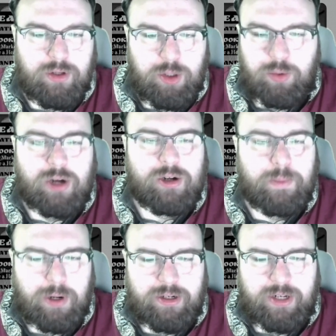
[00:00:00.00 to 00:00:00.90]
You knock
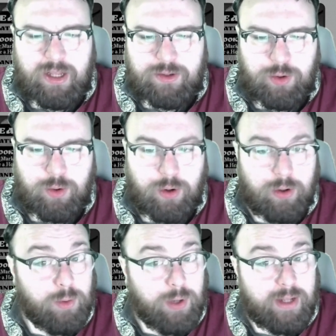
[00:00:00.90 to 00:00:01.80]
upon death's door,
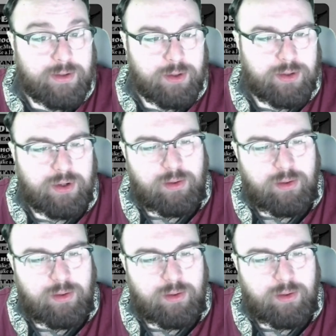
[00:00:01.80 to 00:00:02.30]
who answers?